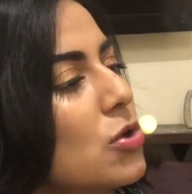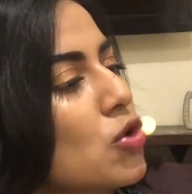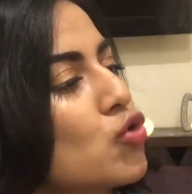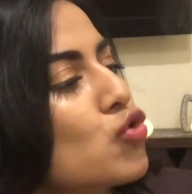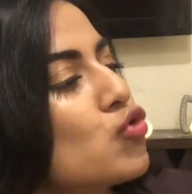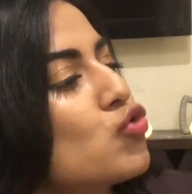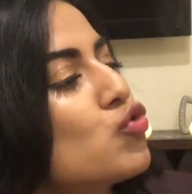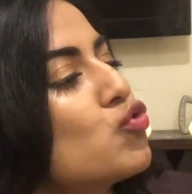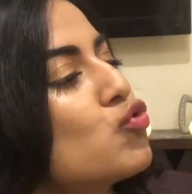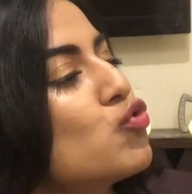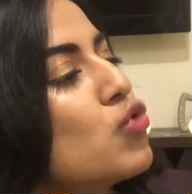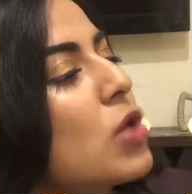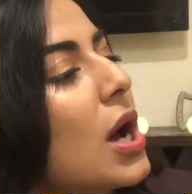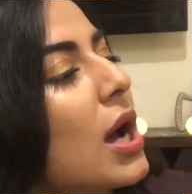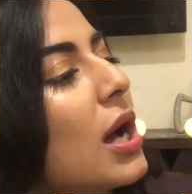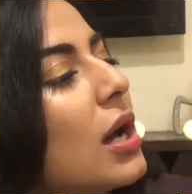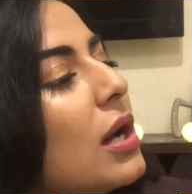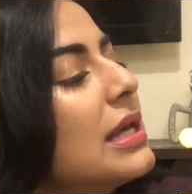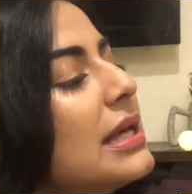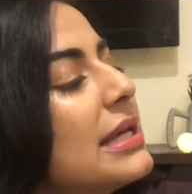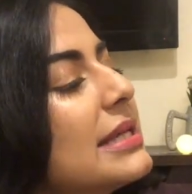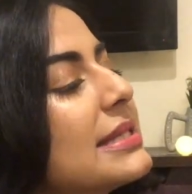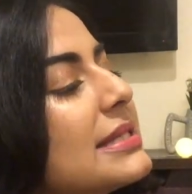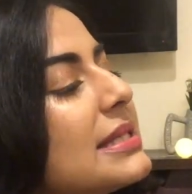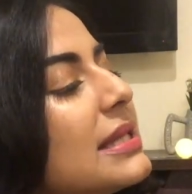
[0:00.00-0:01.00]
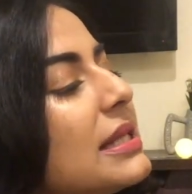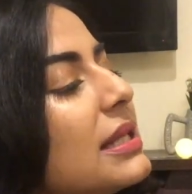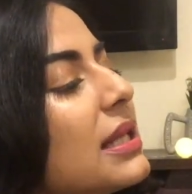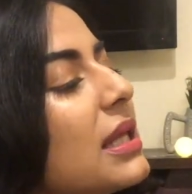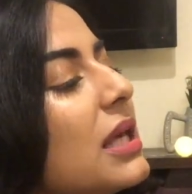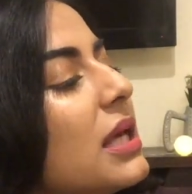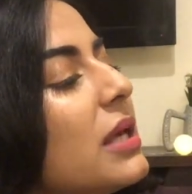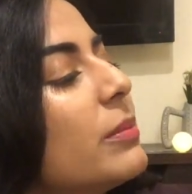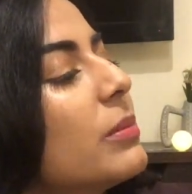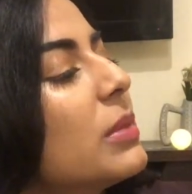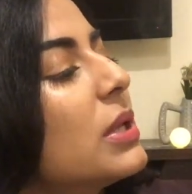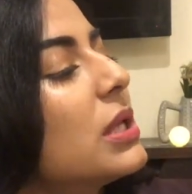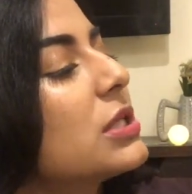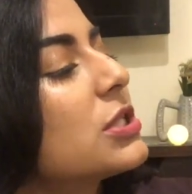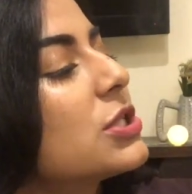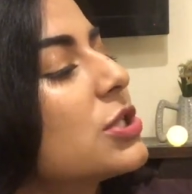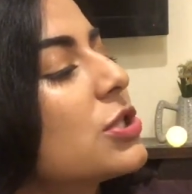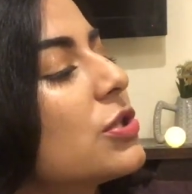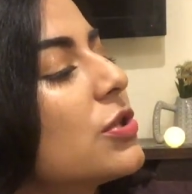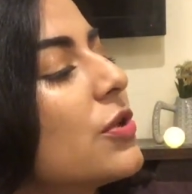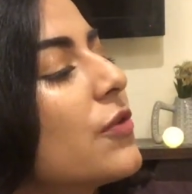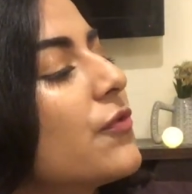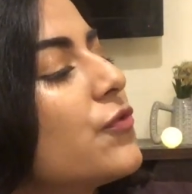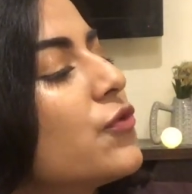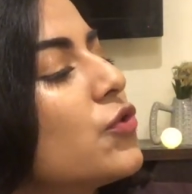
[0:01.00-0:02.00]
Ooh, silky
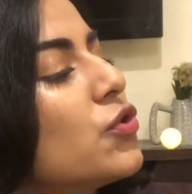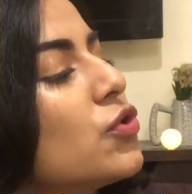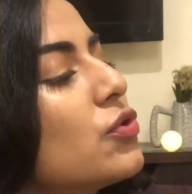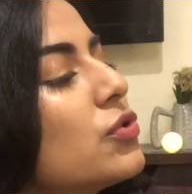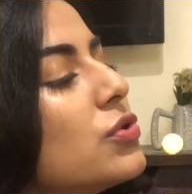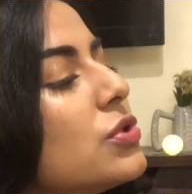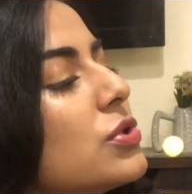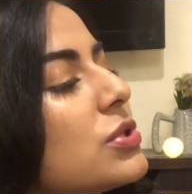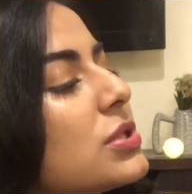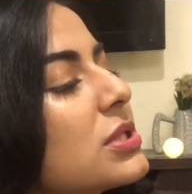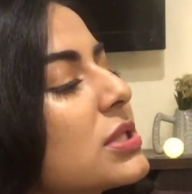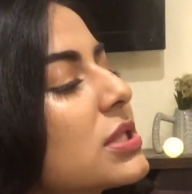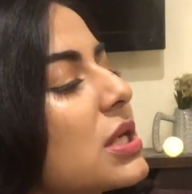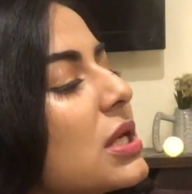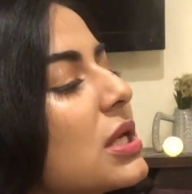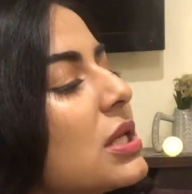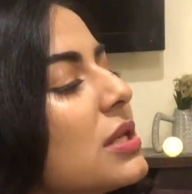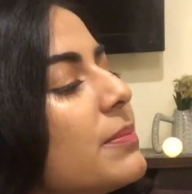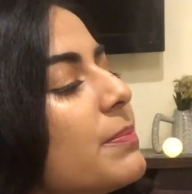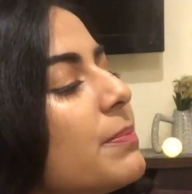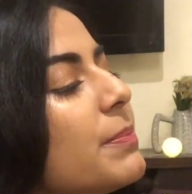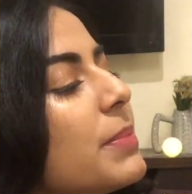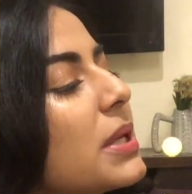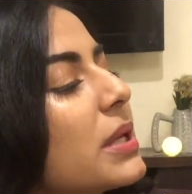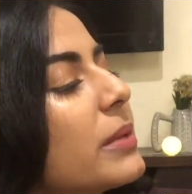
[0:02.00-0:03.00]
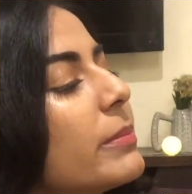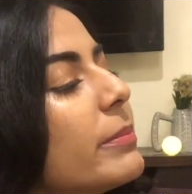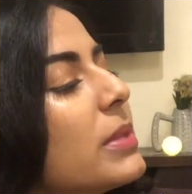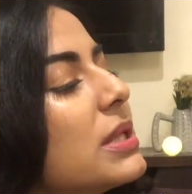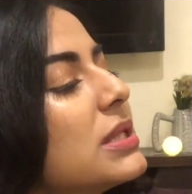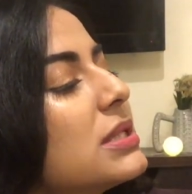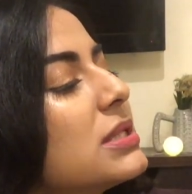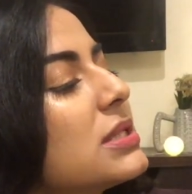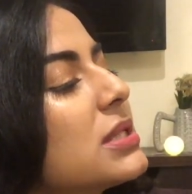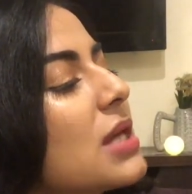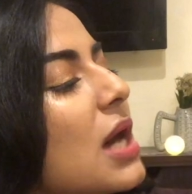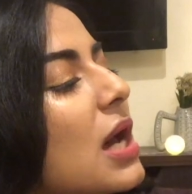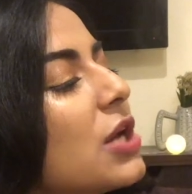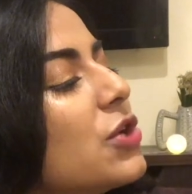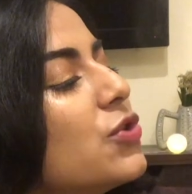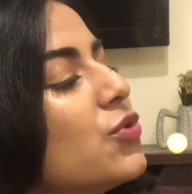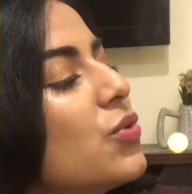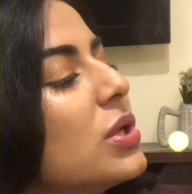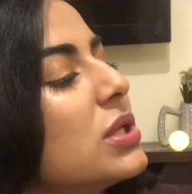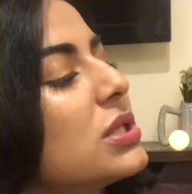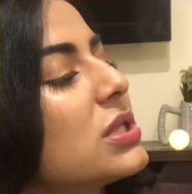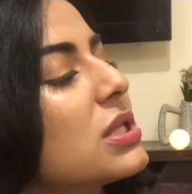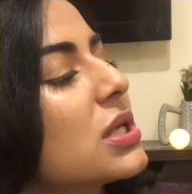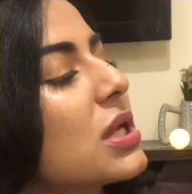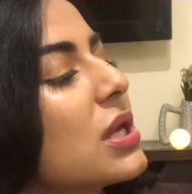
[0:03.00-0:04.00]
emulsion of true to skin pigments,
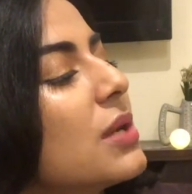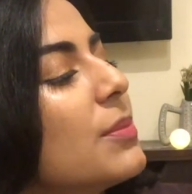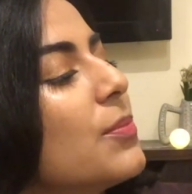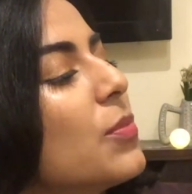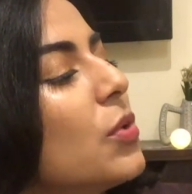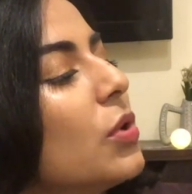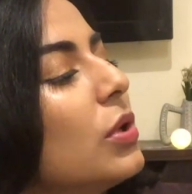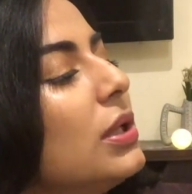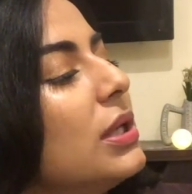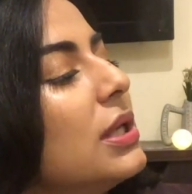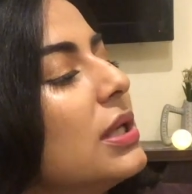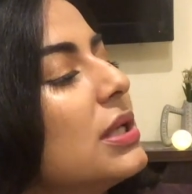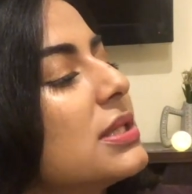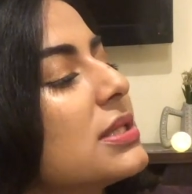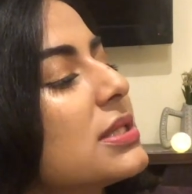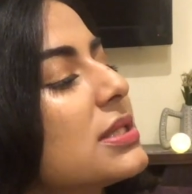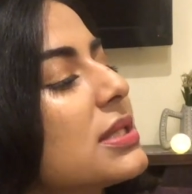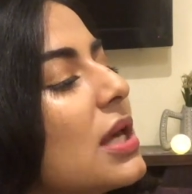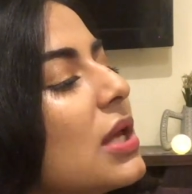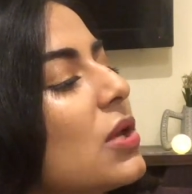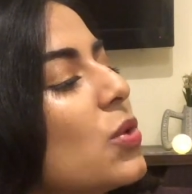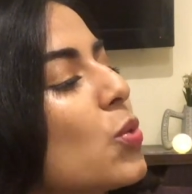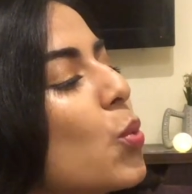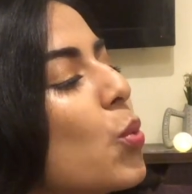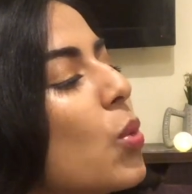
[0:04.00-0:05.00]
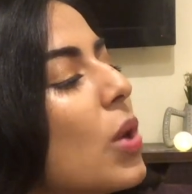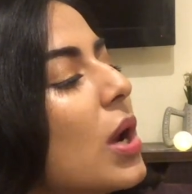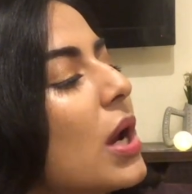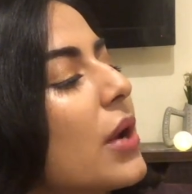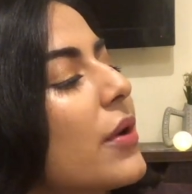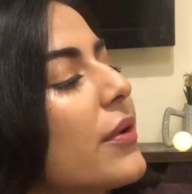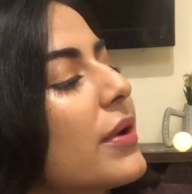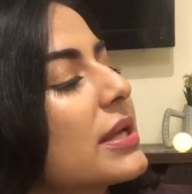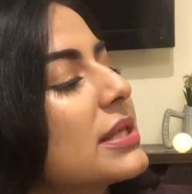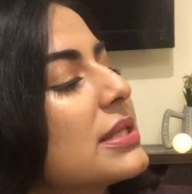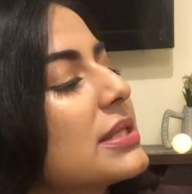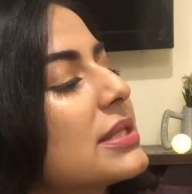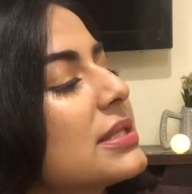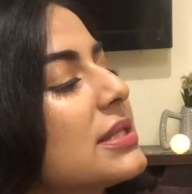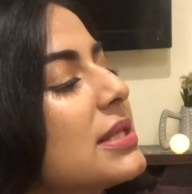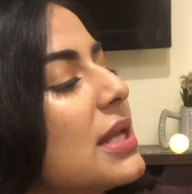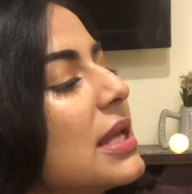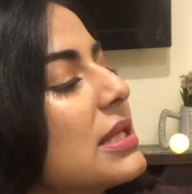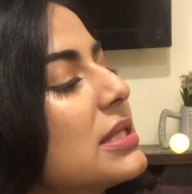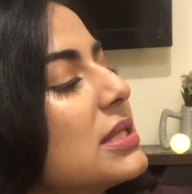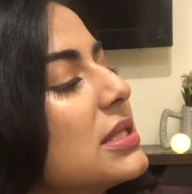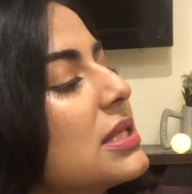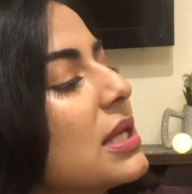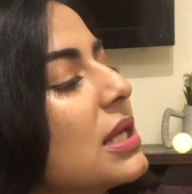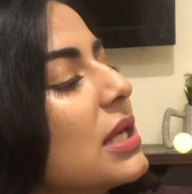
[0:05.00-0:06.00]
hydrating emollients and wear
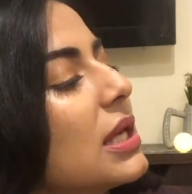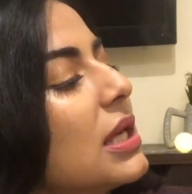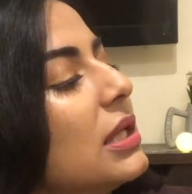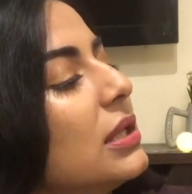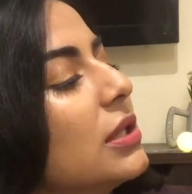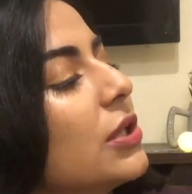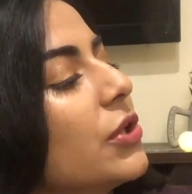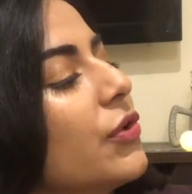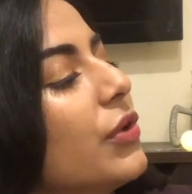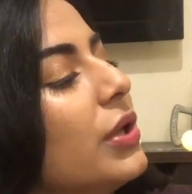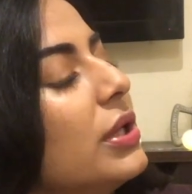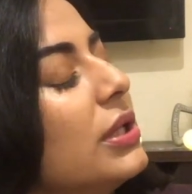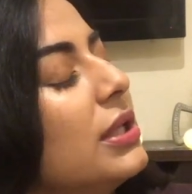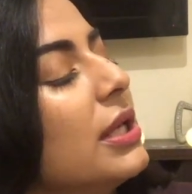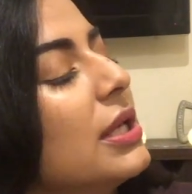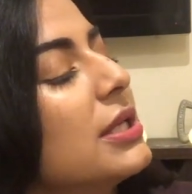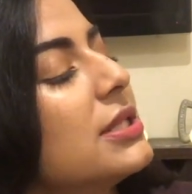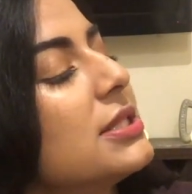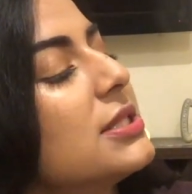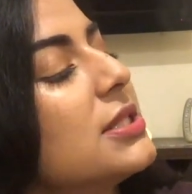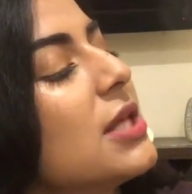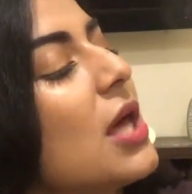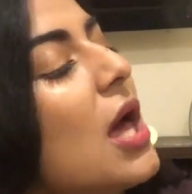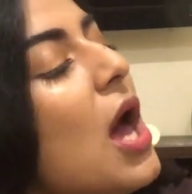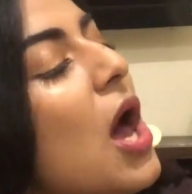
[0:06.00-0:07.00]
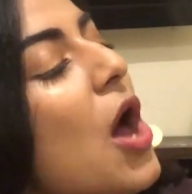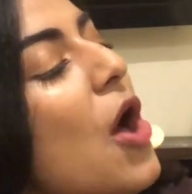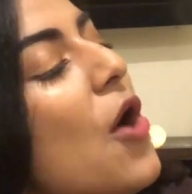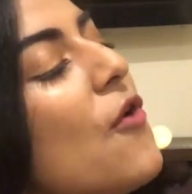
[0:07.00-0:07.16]
extending ingredients,